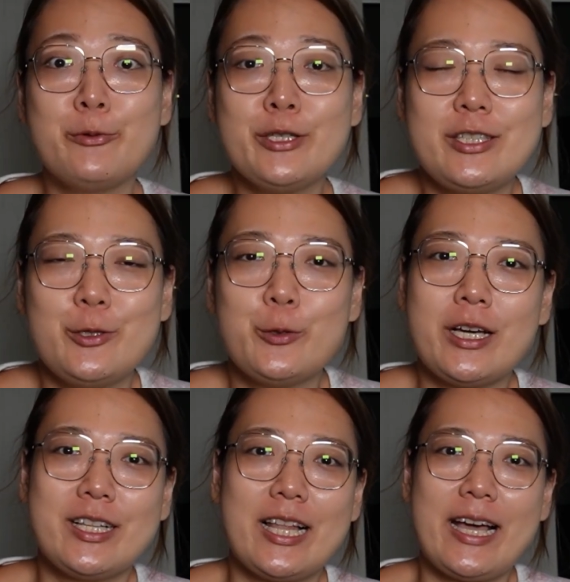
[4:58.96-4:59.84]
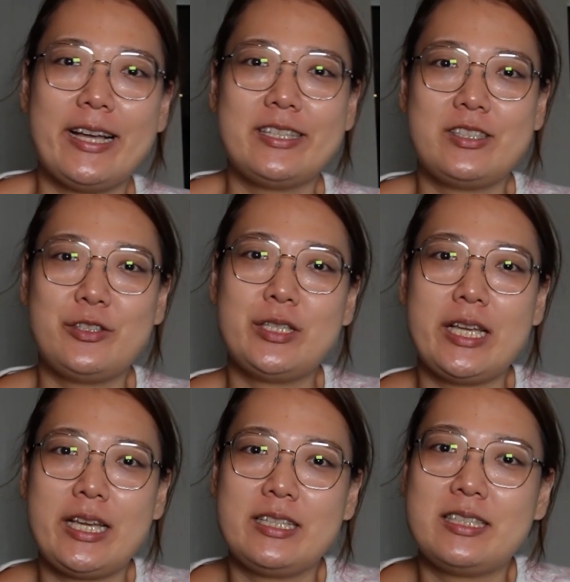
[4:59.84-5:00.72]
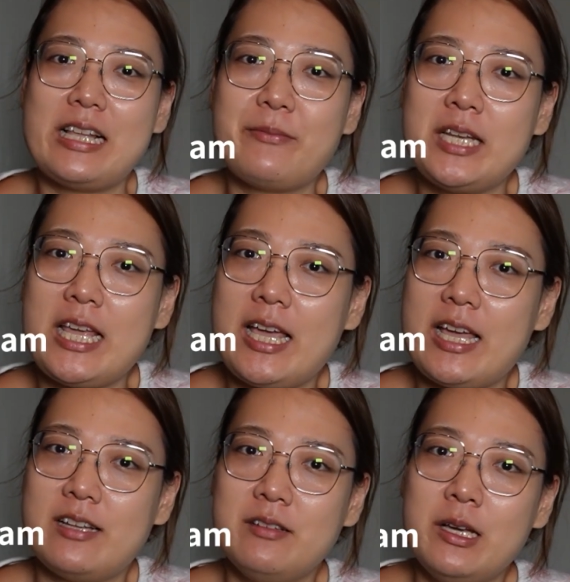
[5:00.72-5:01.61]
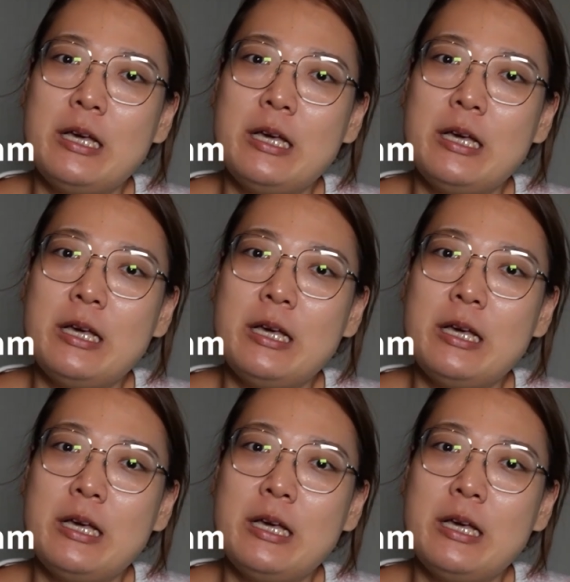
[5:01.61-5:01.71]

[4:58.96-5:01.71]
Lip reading: booked a yoga class today 7 a.m.